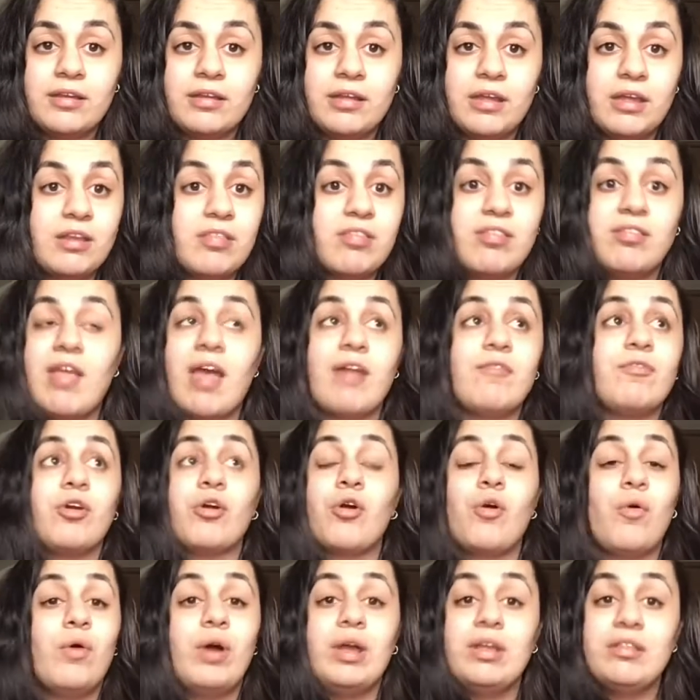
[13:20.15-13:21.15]
It's never
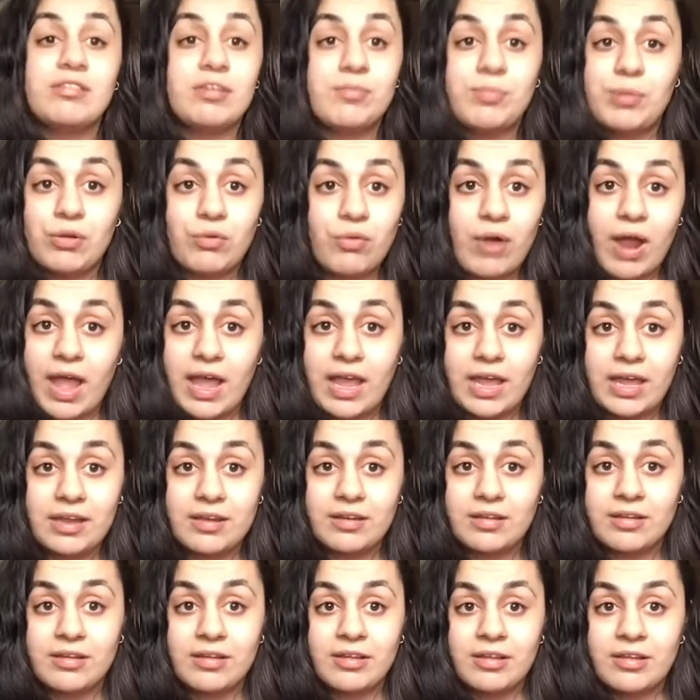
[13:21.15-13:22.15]
going to be
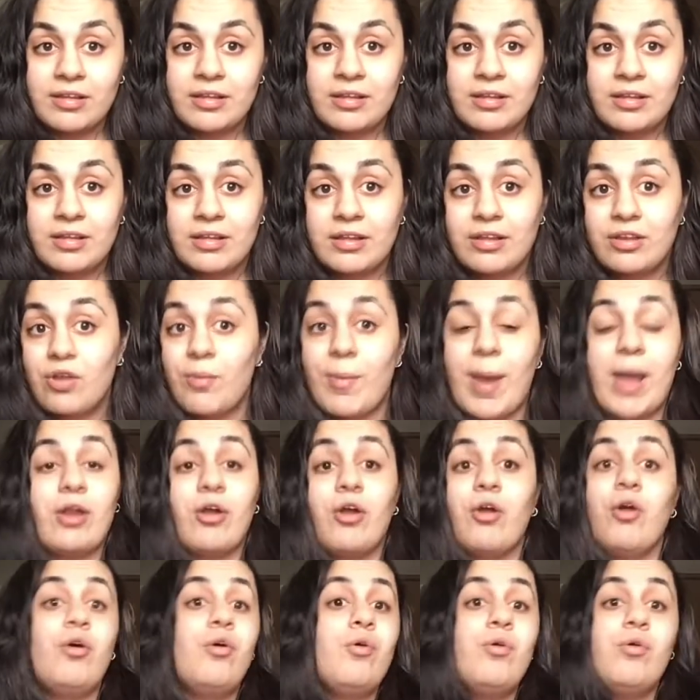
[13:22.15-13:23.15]
right. No
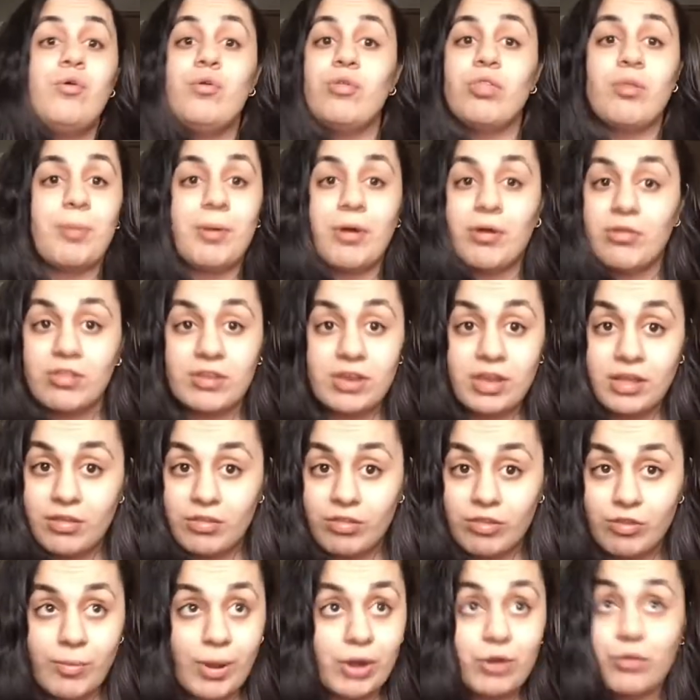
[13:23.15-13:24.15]
matter who the person
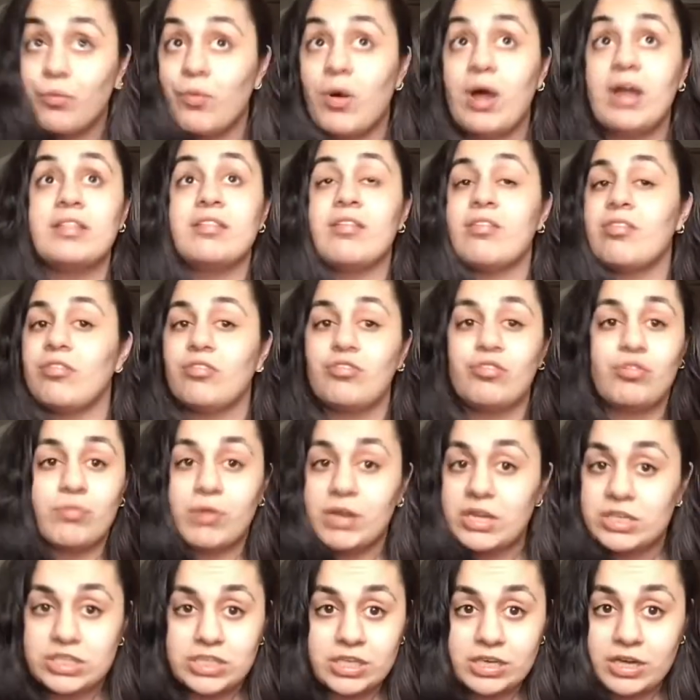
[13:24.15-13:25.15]
is, no matter what the
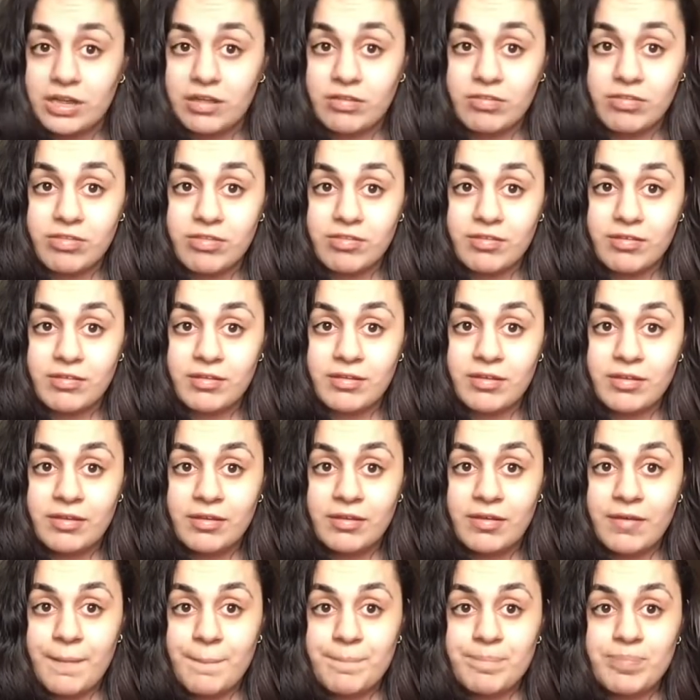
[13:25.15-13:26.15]
situation is,
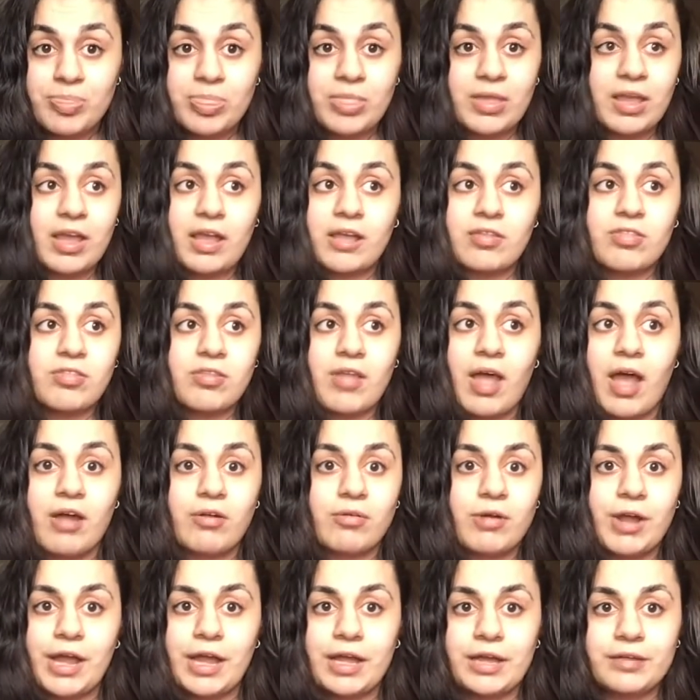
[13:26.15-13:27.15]
it's not
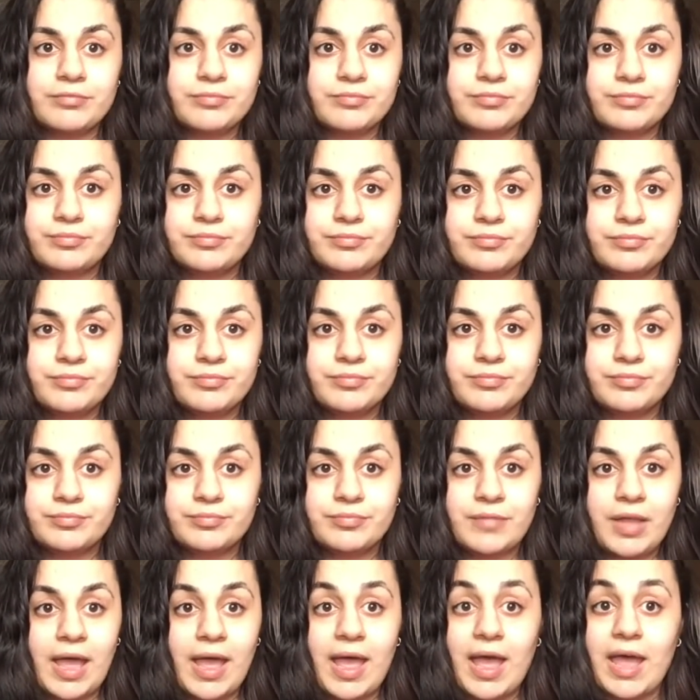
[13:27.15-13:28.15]
right
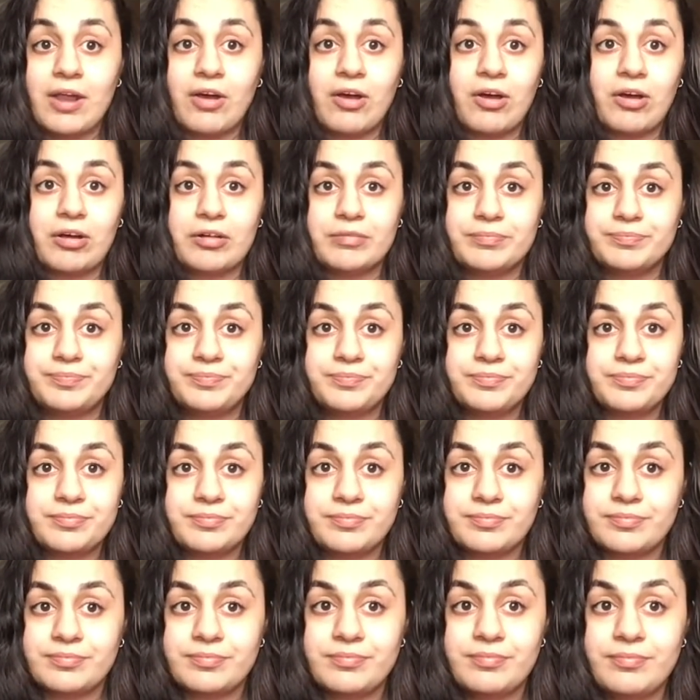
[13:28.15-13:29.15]
at all.
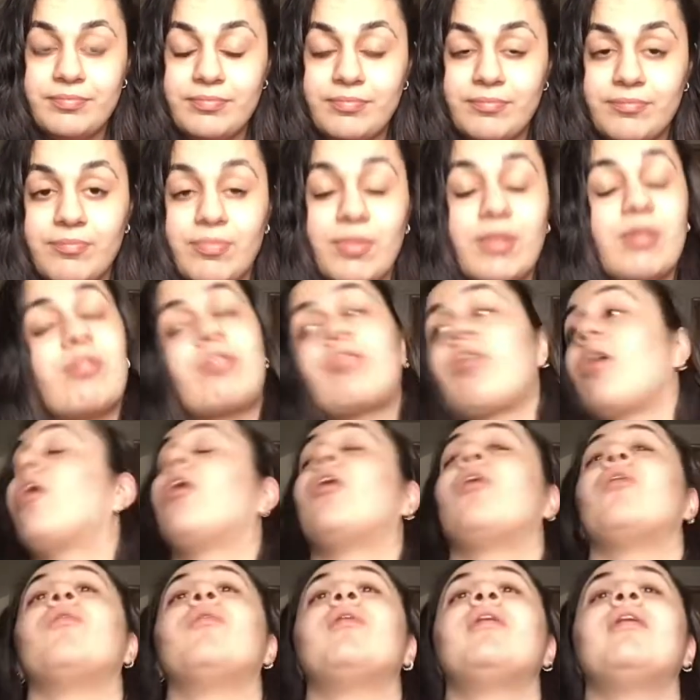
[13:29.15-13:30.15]

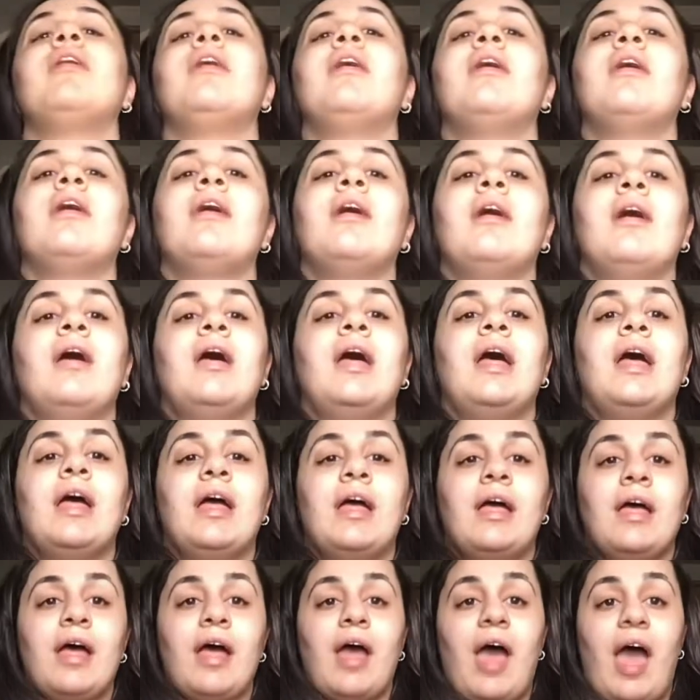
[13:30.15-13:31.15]
So,
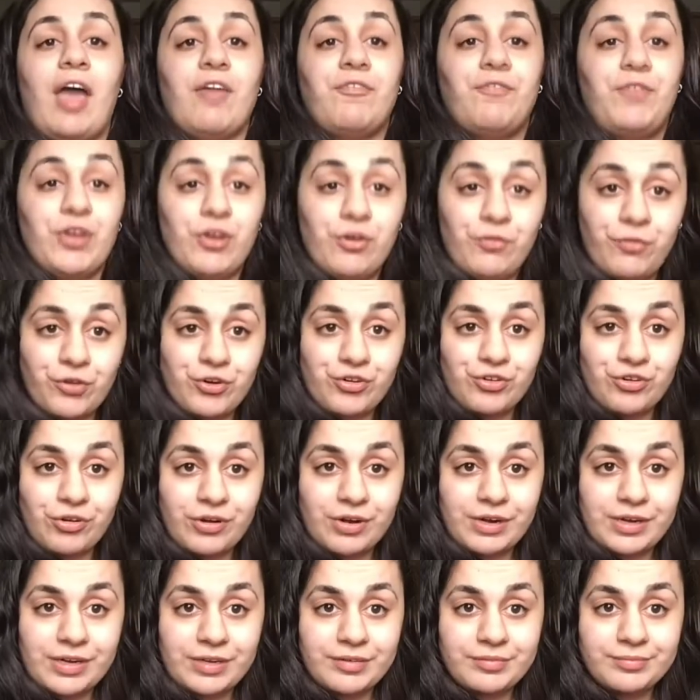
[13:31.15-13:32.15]
I feel for
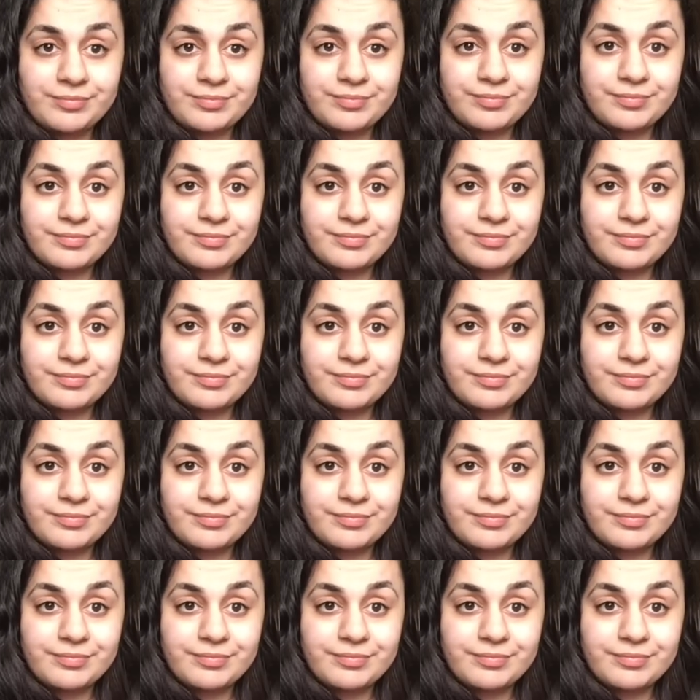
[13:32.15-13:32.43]
Jordyn.